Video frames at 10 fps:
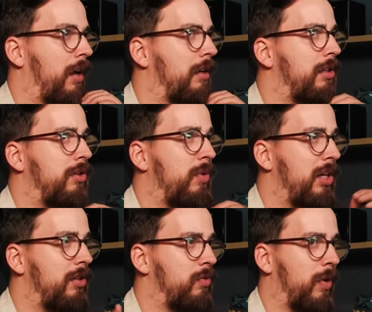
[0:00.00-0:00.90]

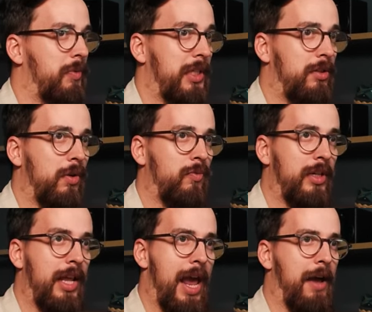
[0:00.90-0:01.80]
situations where we don't
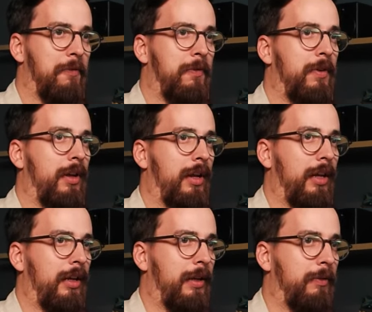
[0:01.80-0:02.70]
really have
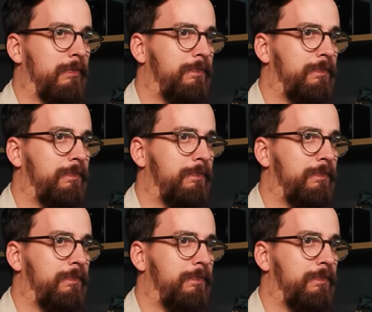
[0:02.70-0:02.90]
the